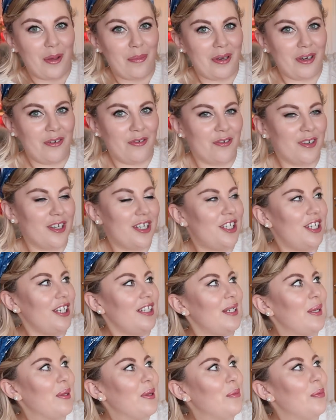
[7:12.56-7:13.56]
A bit of fringing
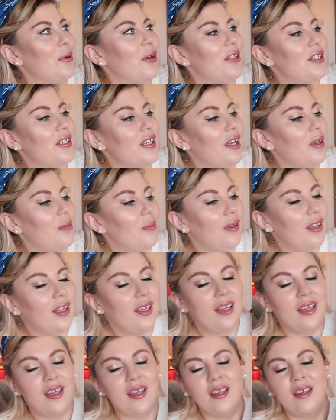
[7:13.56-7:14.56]
down the bottom.
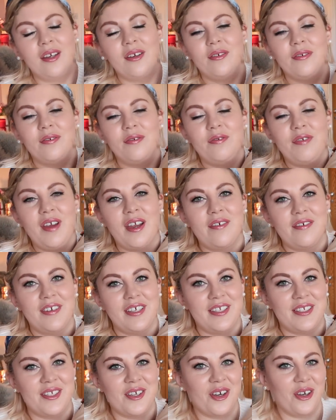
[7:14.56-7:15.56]
Very
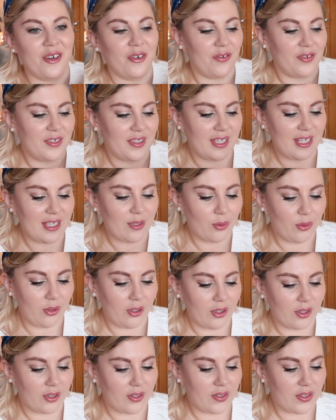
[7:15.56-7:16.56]
soft. These will
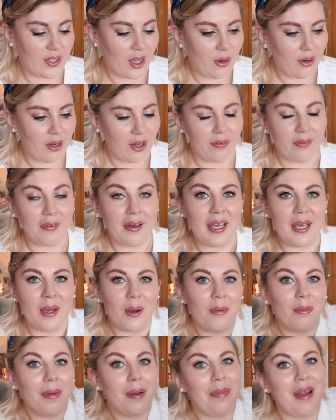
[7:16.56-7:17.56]
look so lovely
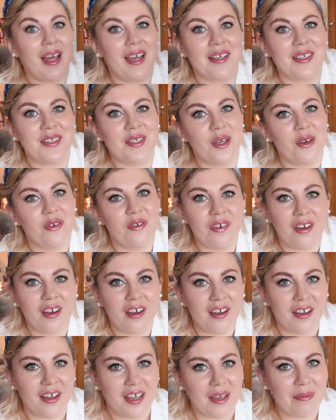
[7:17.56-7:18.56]
on my black
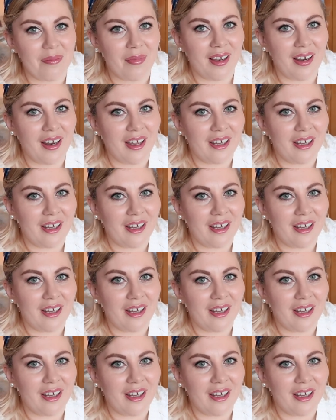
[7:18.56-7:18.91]
sofa in my